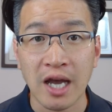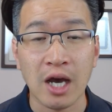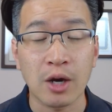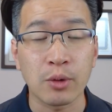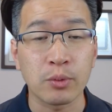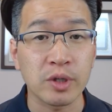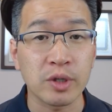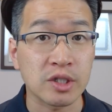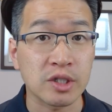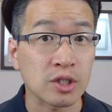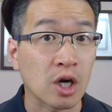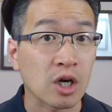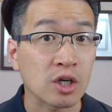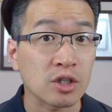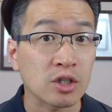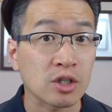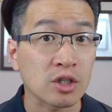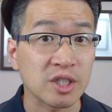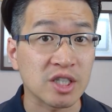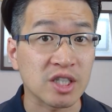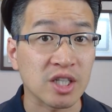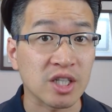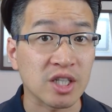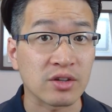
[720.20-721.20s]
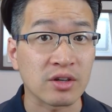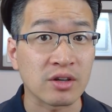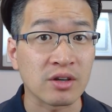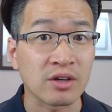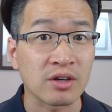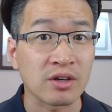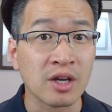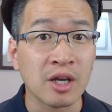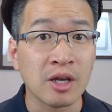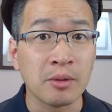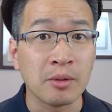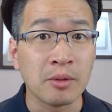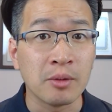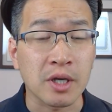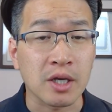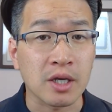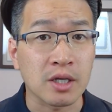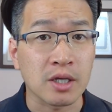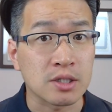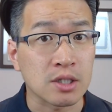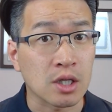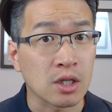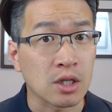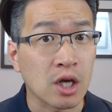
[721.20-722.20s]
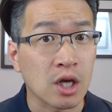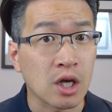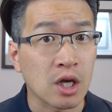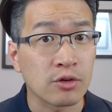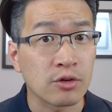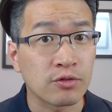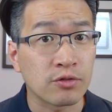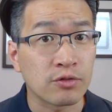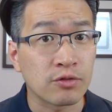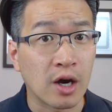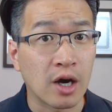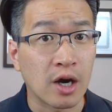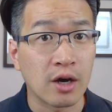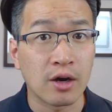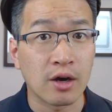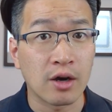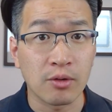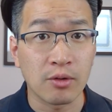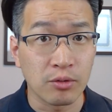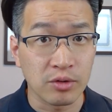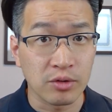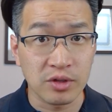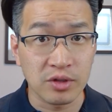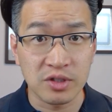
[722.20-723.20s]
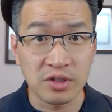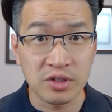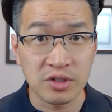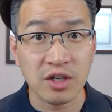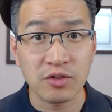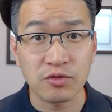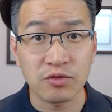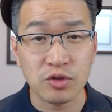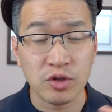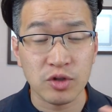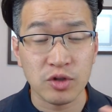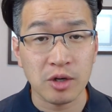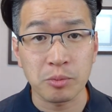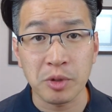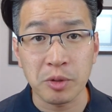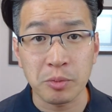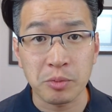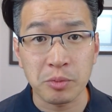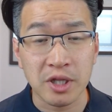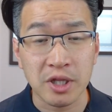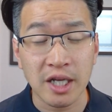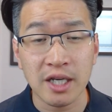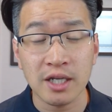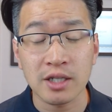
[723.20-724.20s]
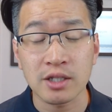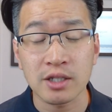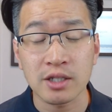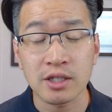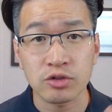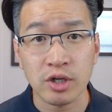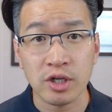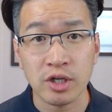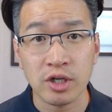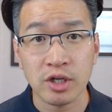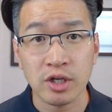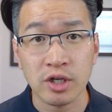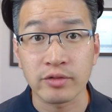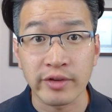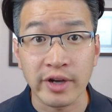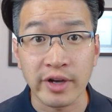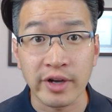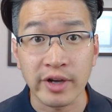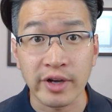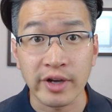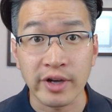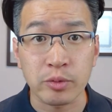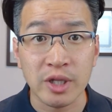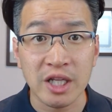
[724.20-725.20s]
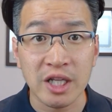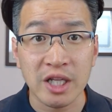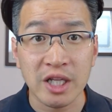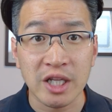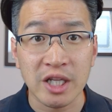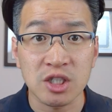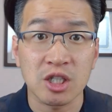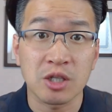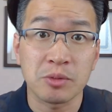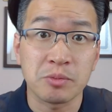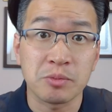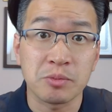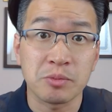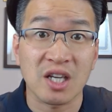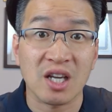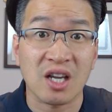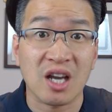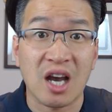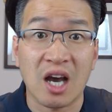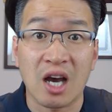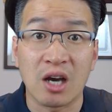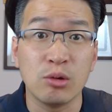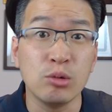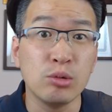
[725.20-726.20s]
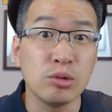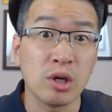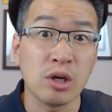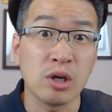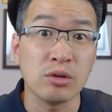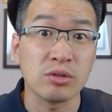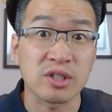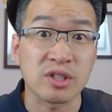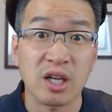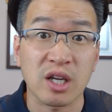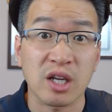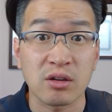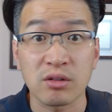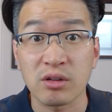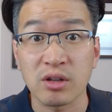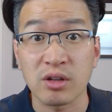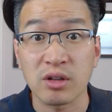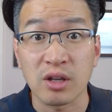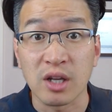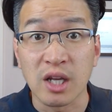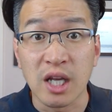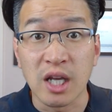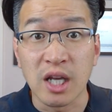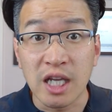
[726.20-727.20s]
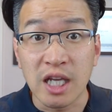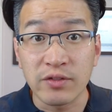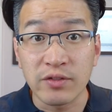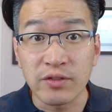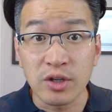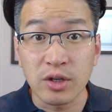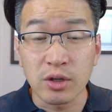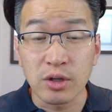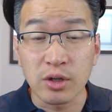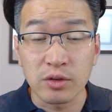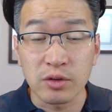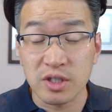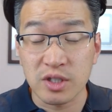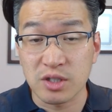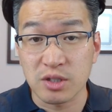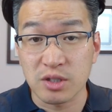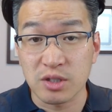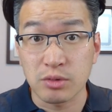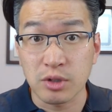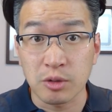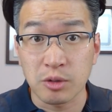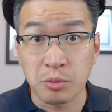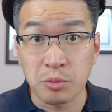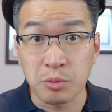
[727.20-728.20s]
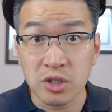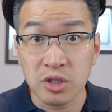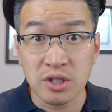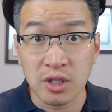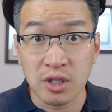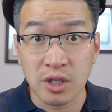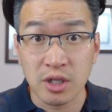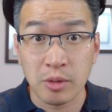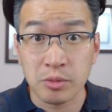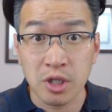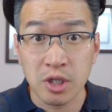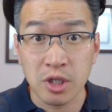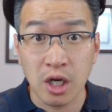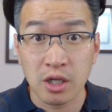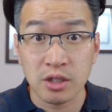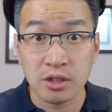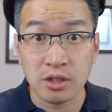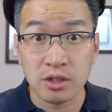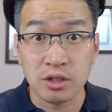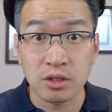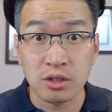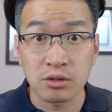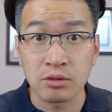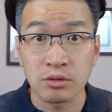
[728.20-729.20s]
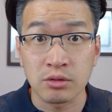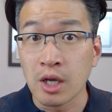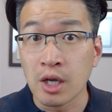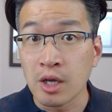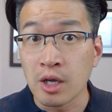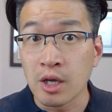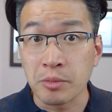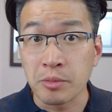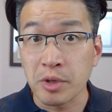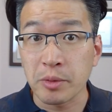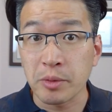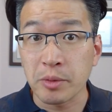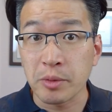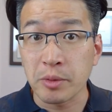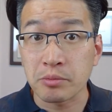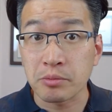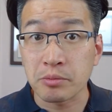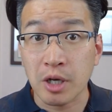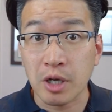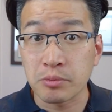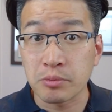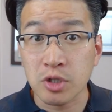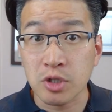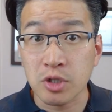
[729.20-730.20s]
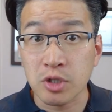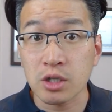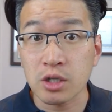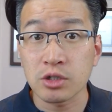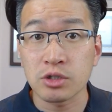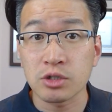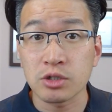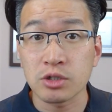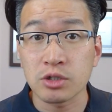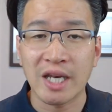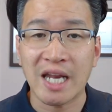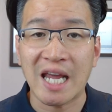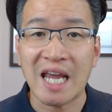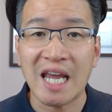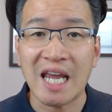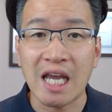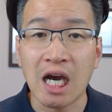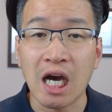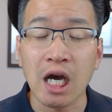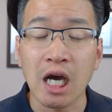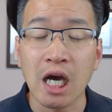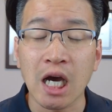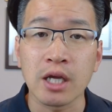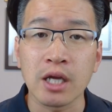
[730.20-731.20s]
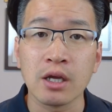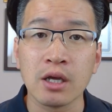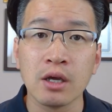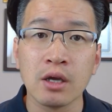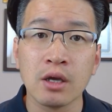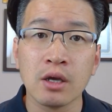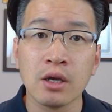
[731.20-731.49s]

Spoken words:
how we talk to each other. Because a lot of, instead of trying to be polite and trying to develop a relationship, it's like, who knows? I don't even know if this is a real person that I'm talking to. Maybe I'm talking to an AI.